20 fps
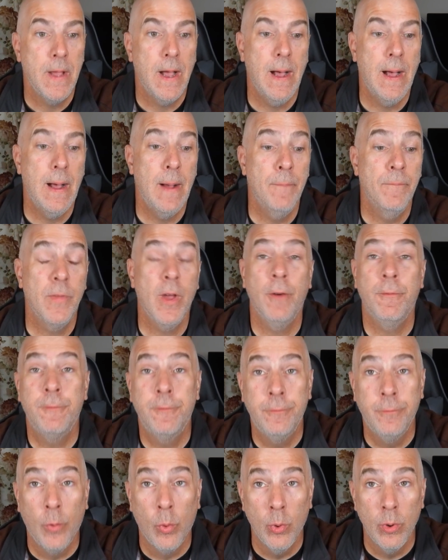
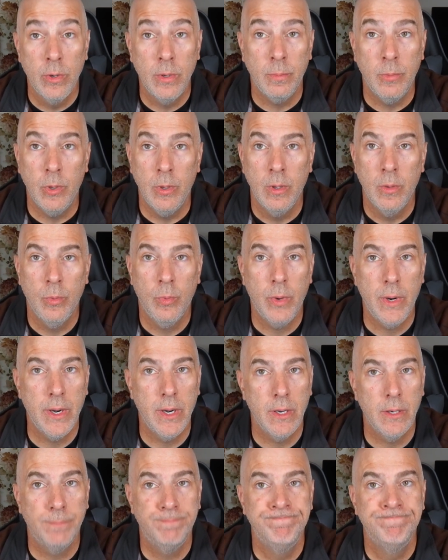affordable,
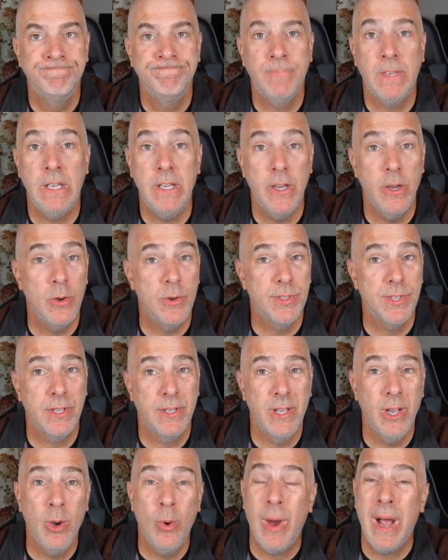where years
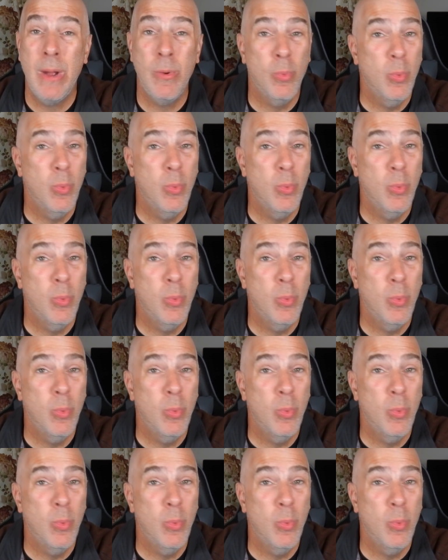ago I